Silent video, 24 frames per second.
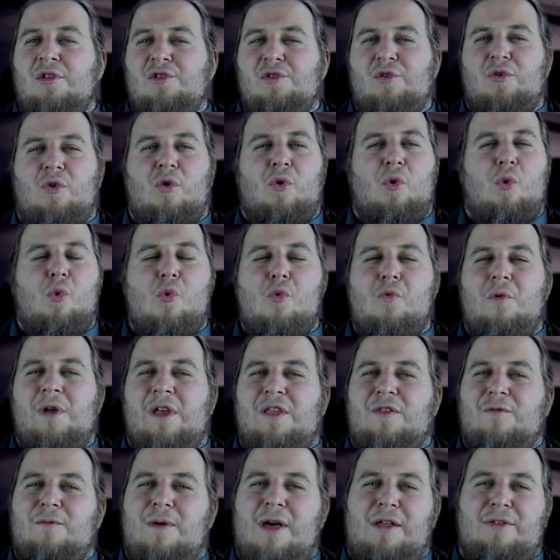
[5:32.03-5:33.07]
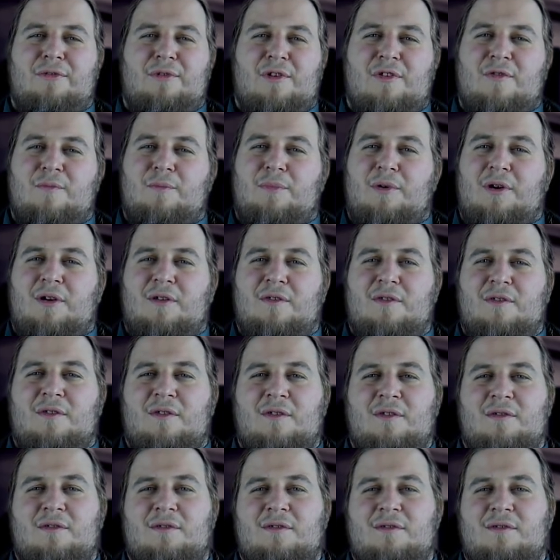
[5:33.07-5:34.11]
your always well-dressed
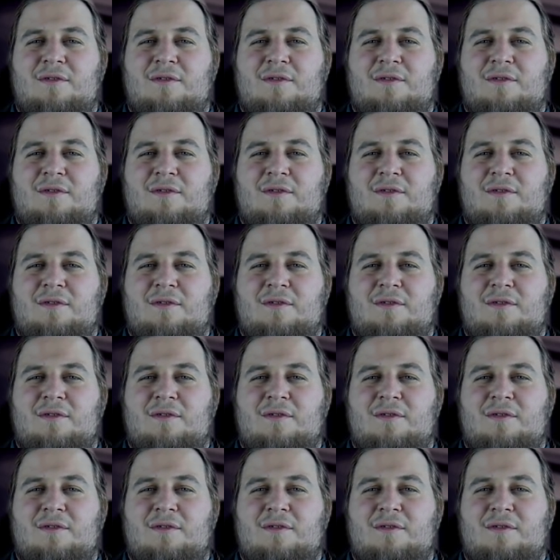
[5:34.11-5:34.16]
boss,